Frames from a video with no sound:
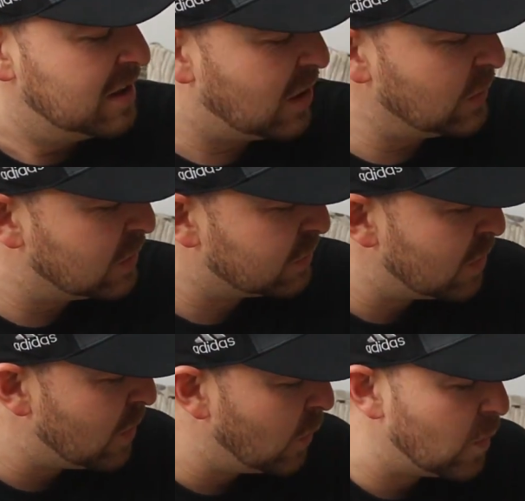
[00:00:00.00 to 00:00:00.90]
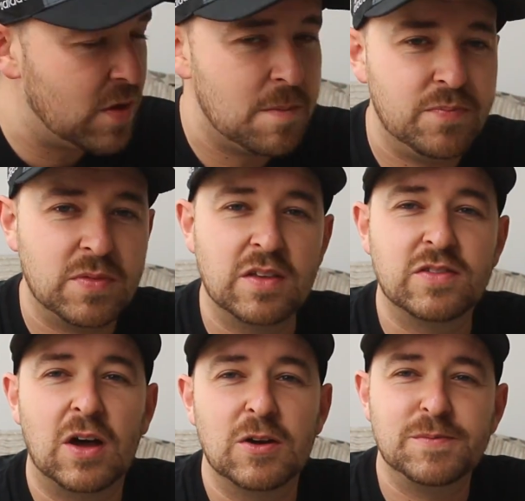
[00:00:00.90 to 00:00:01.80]
going through it all with him.
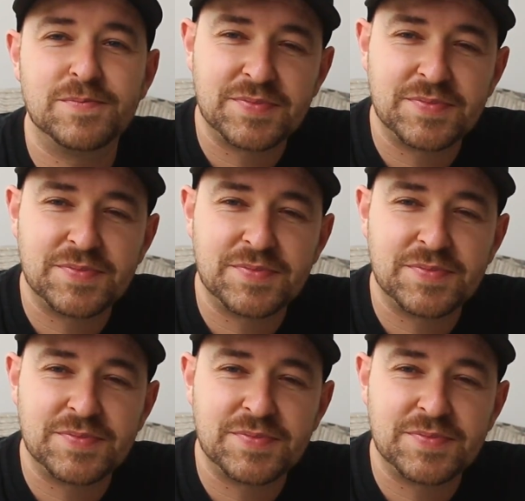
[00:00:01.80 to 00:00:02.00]
So